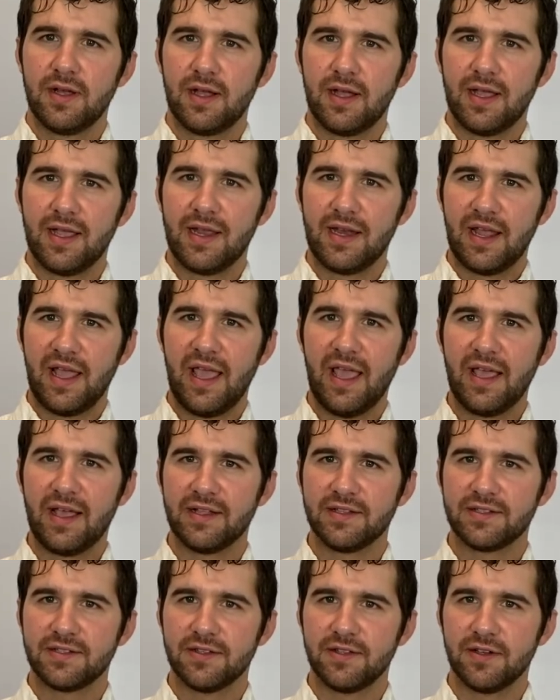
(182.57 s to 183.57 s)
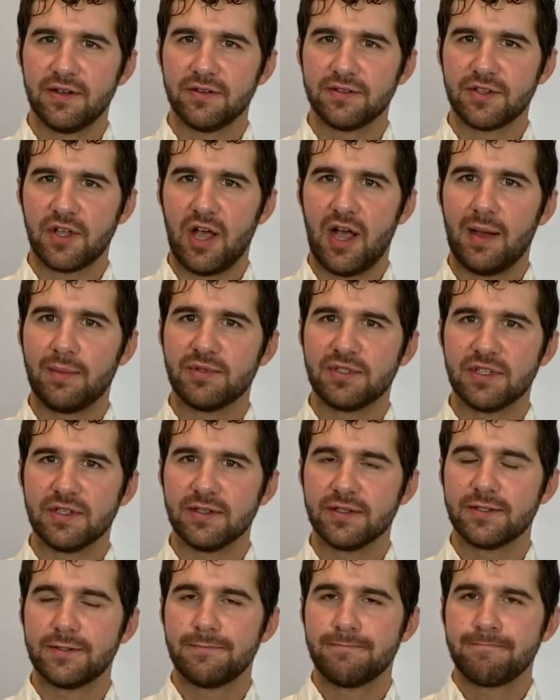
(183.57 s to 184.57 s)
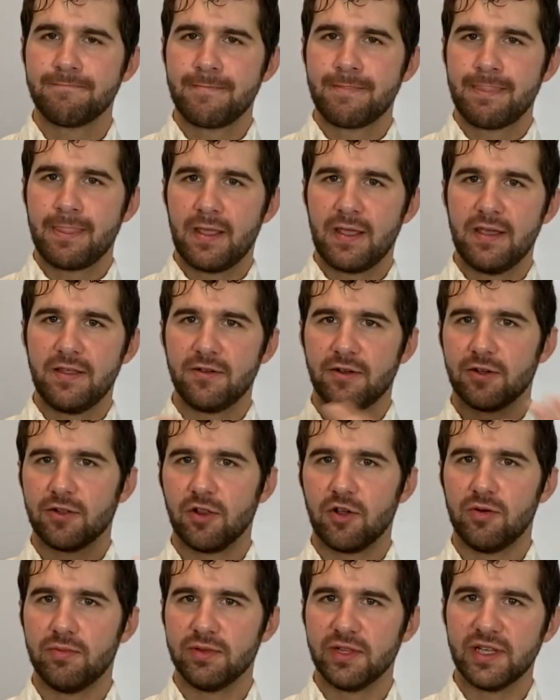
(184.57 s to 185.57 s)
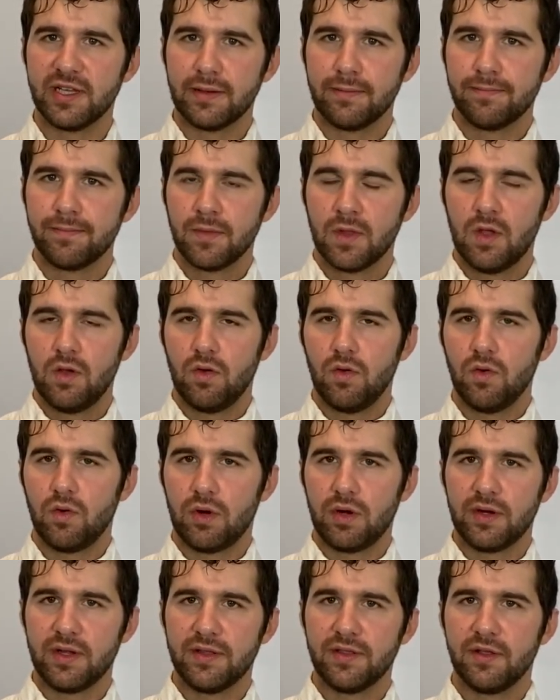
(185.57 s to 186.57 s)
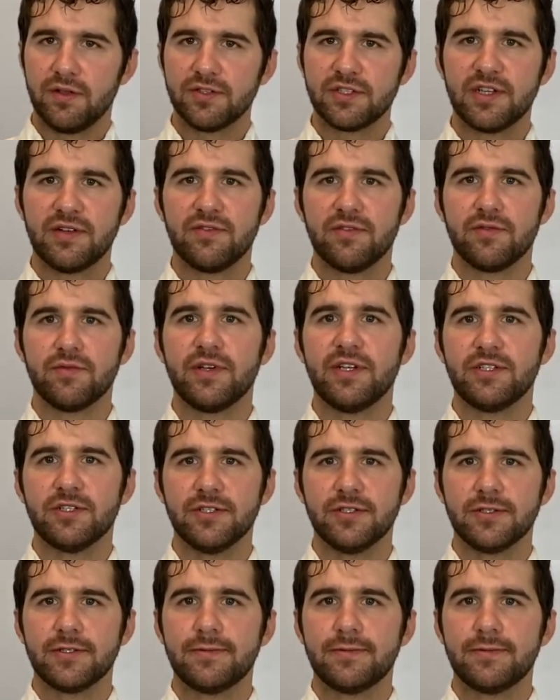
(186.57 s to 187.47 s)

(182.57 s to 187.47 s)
enhance those options either globally or in those different regions.